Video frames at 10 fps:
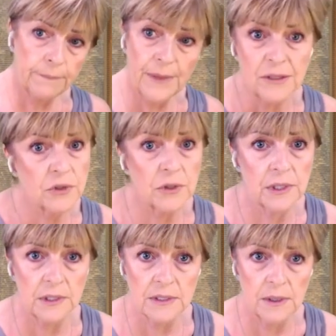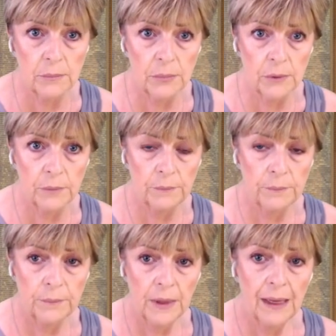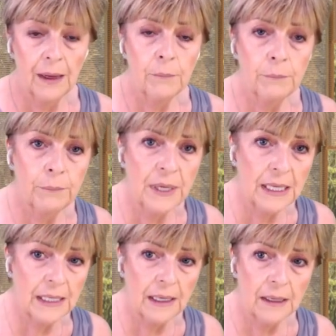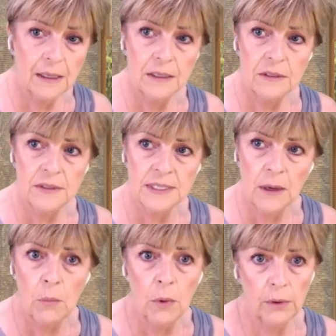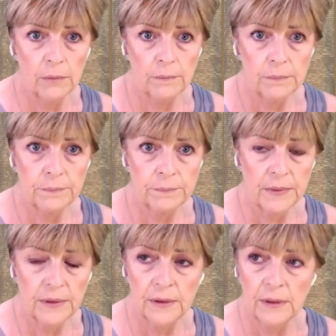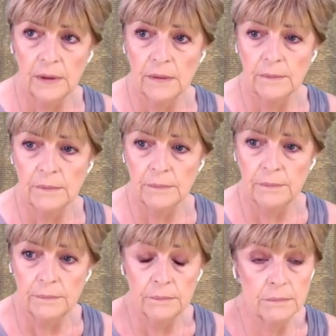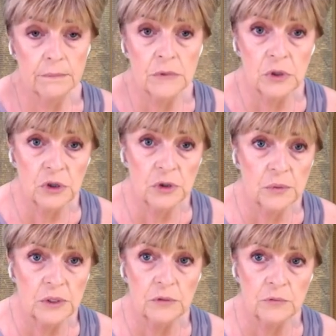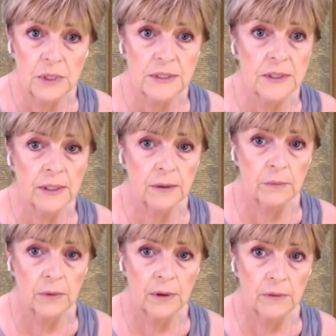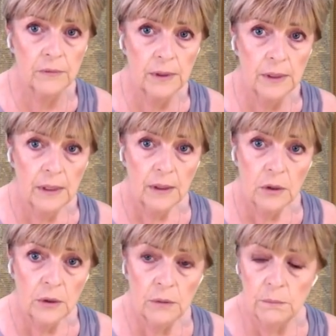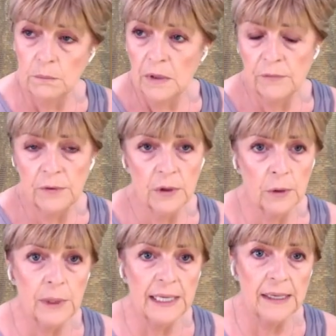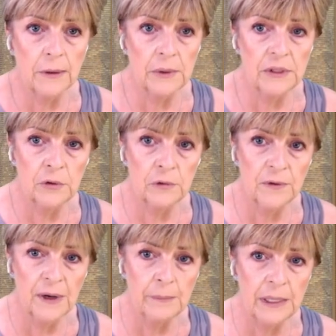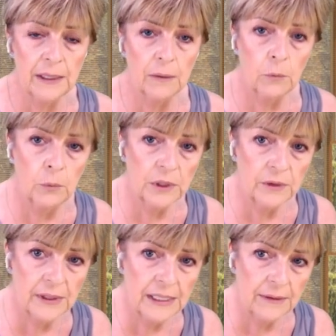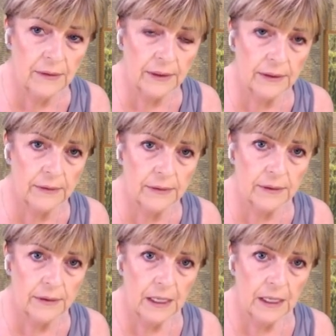that's a good example. Pick someone that you can resonate with. If you know a Leo in your family, what are they like?